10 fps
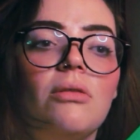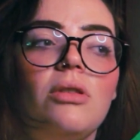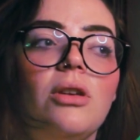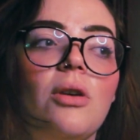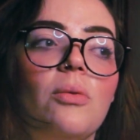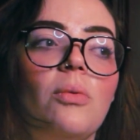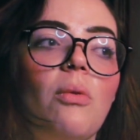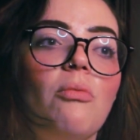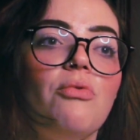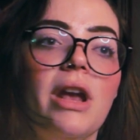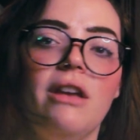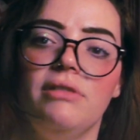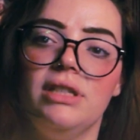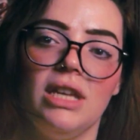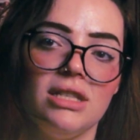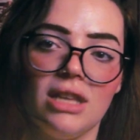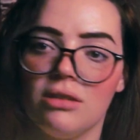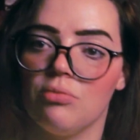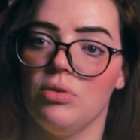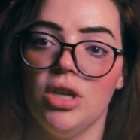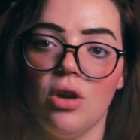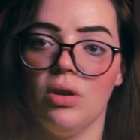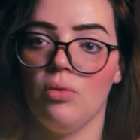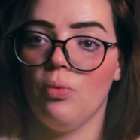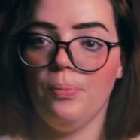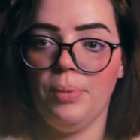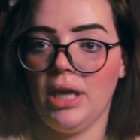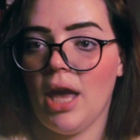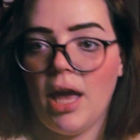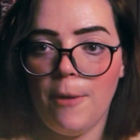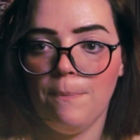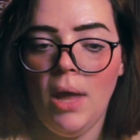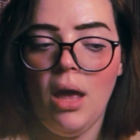you know, rave scenes as we know it became.